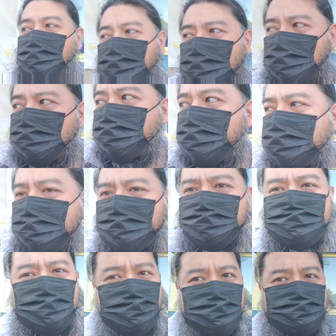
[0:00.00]
All right,
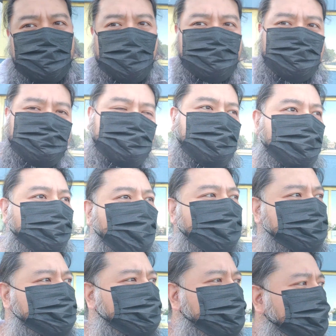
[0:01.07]
it's always awesome to see
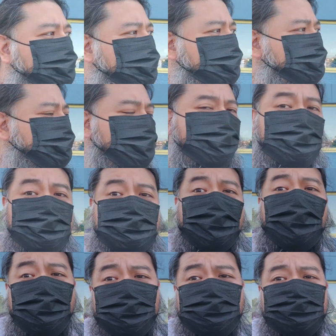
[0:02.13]
Masters of the Universe figures
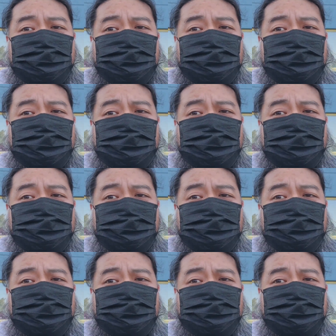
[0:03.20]
on the